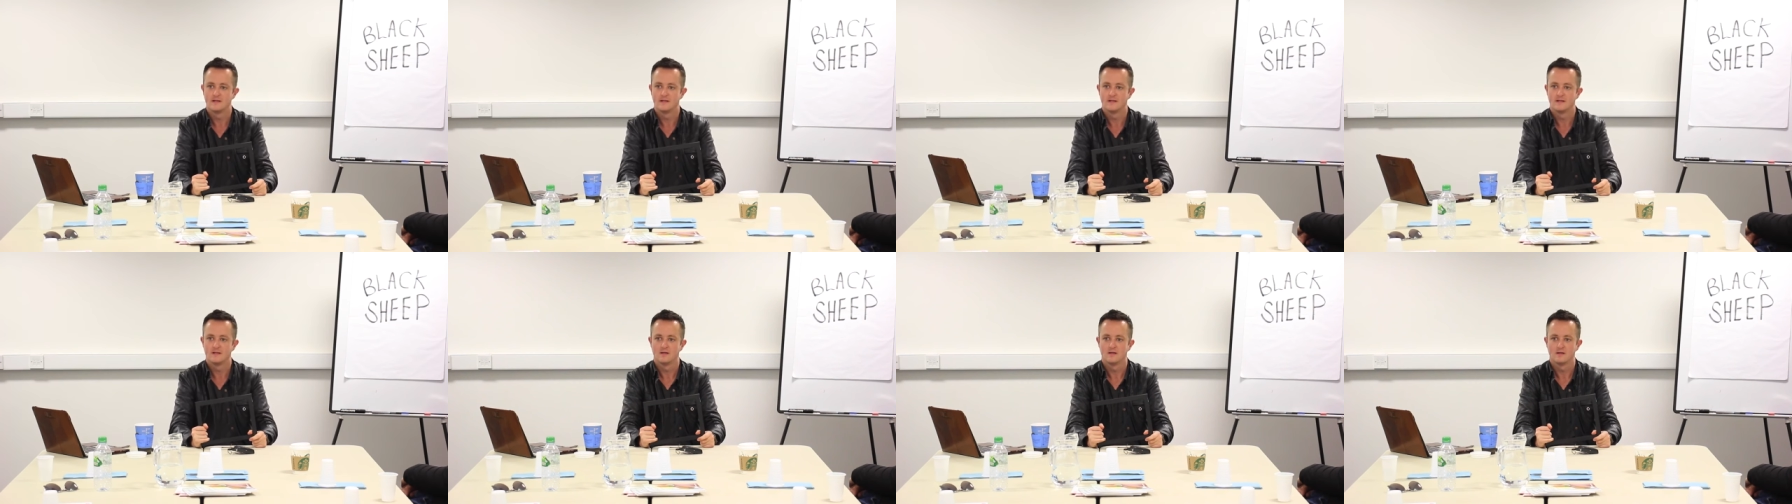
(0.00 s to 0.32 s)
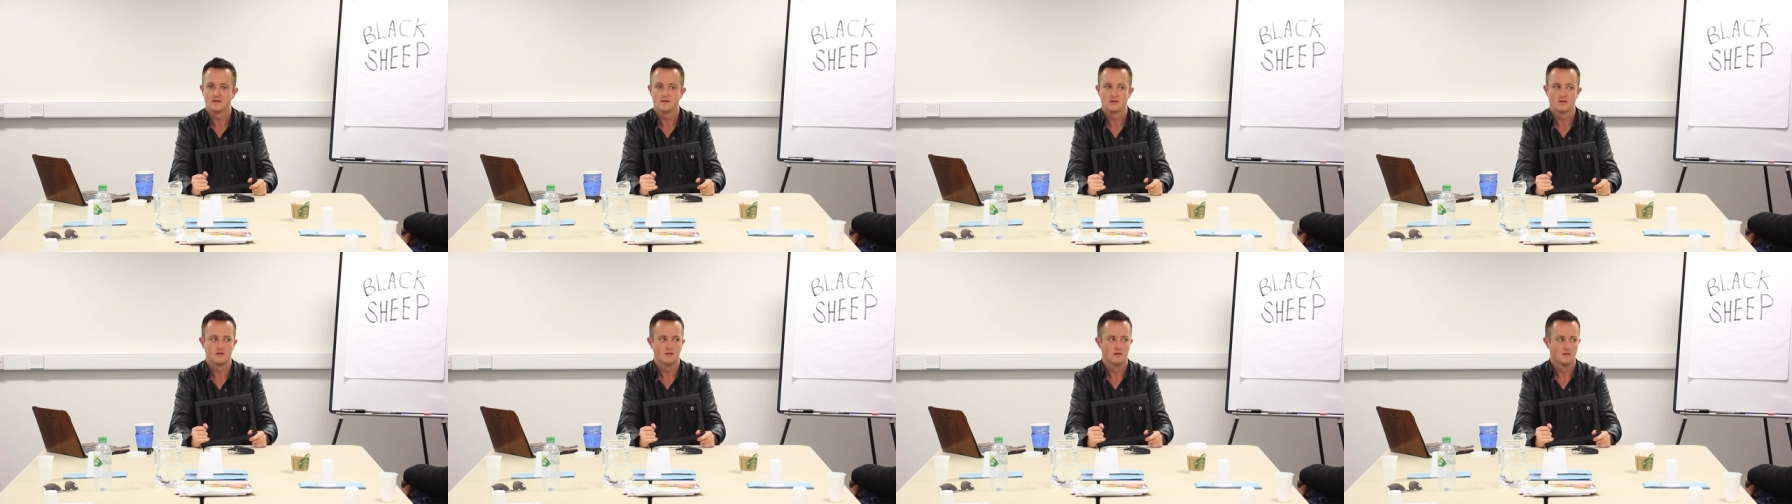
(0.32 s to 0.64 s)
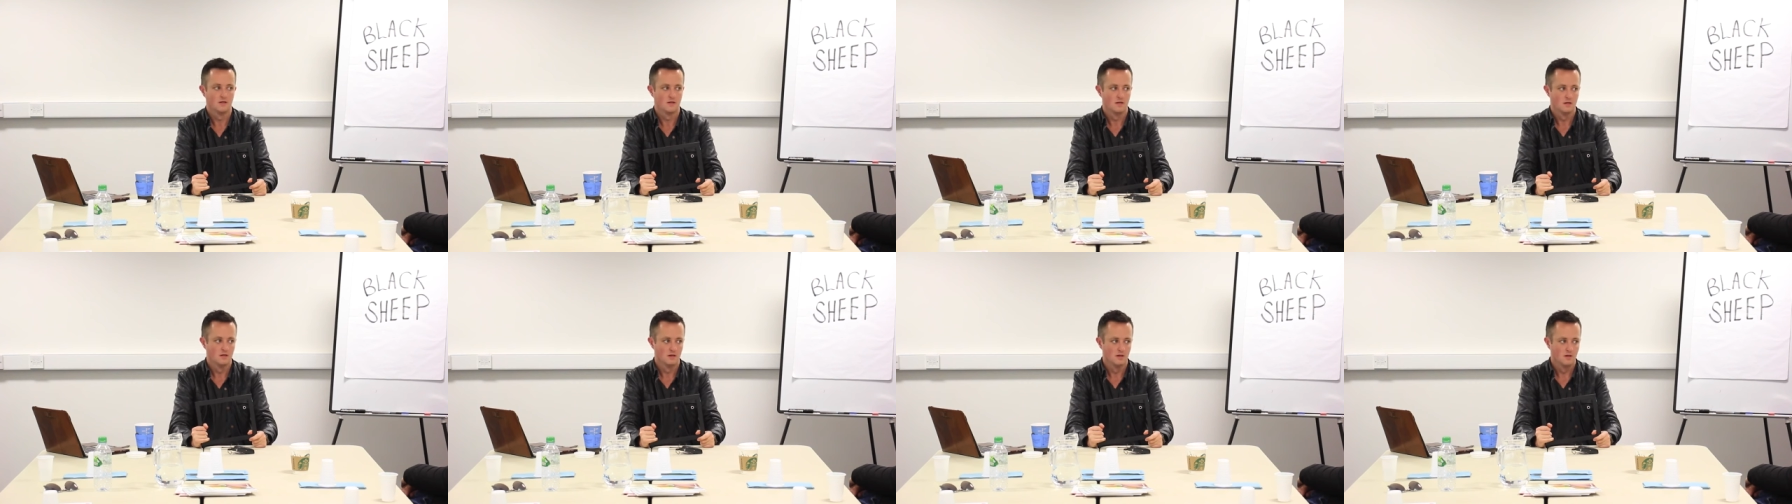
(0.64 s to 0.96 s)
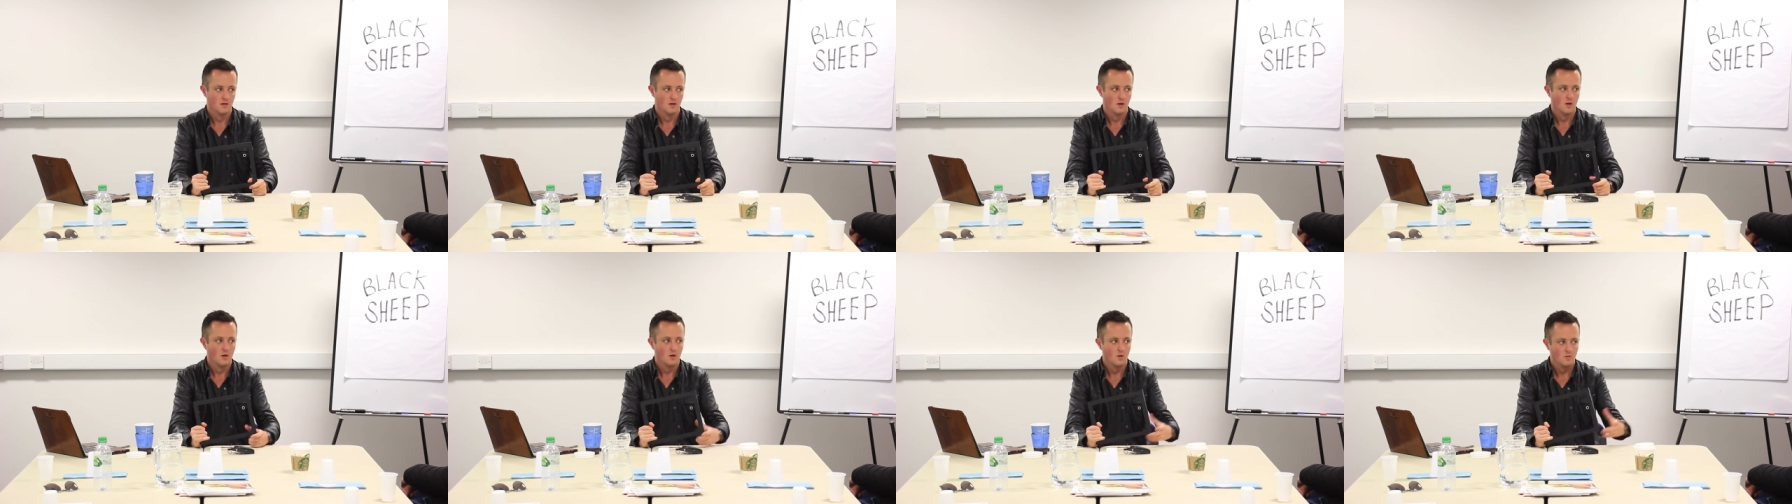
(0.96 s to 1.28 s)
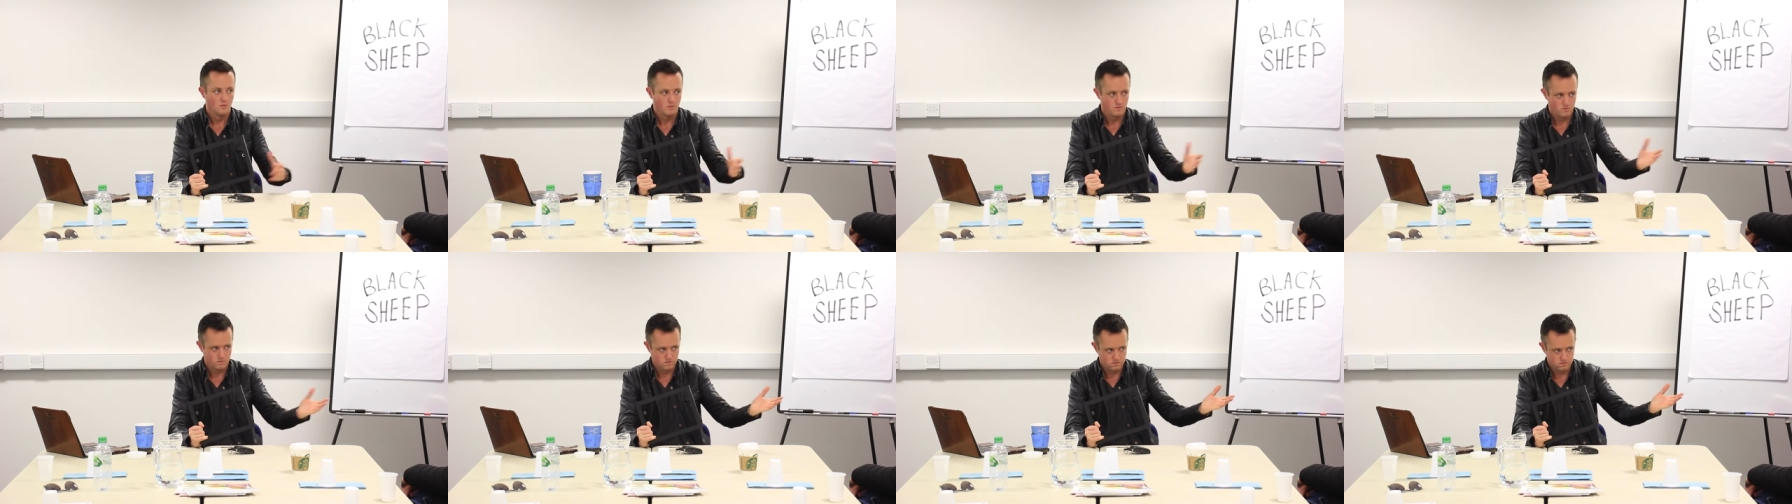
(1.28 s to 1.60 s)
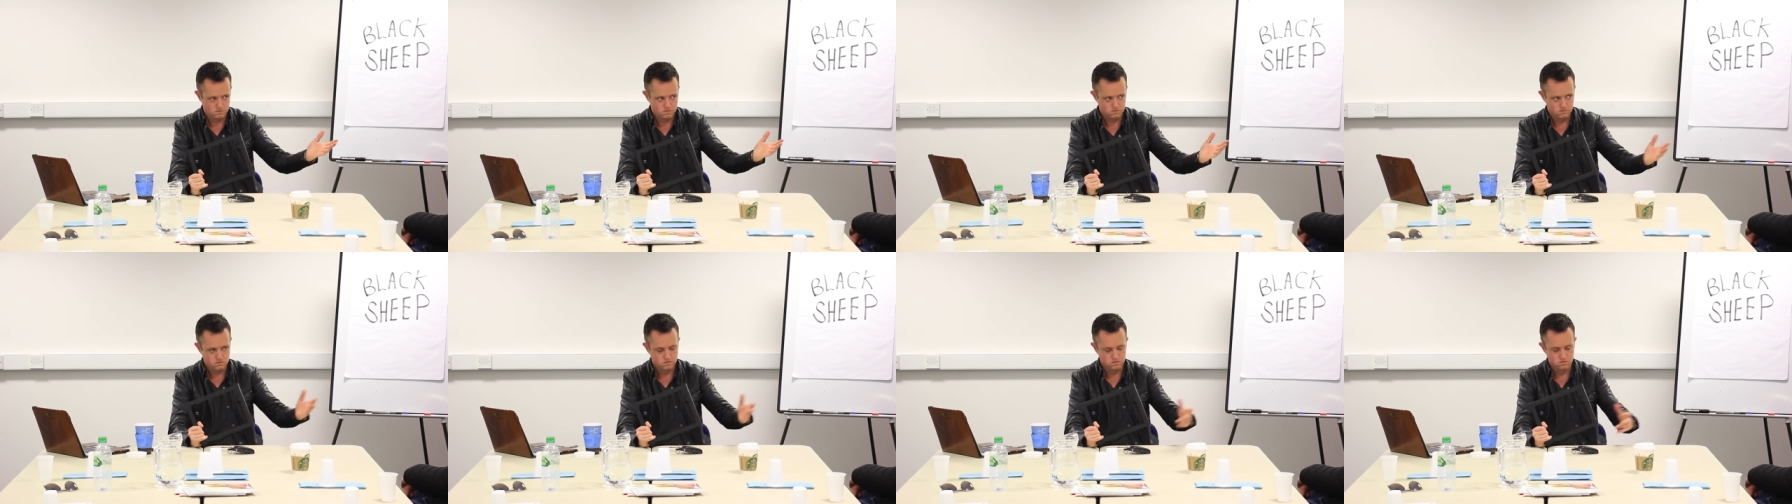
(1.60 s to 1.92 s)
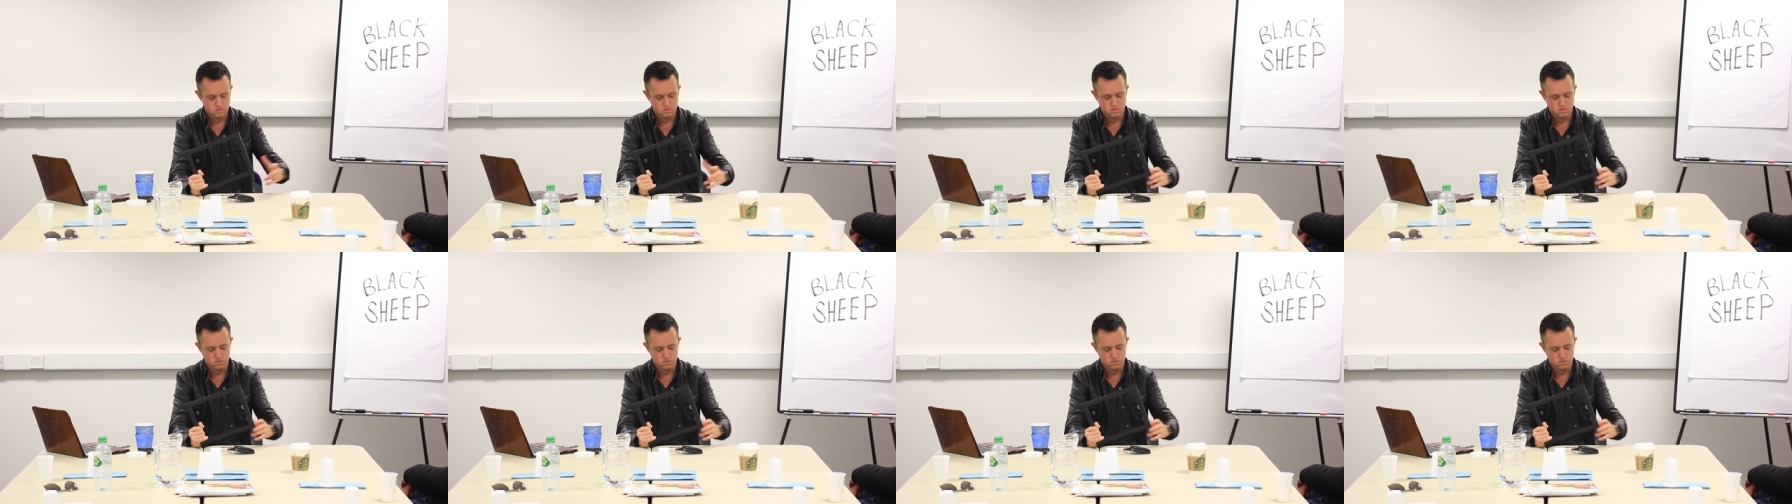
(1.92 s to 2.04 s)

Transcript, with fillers: Do you always do this with girls on the street?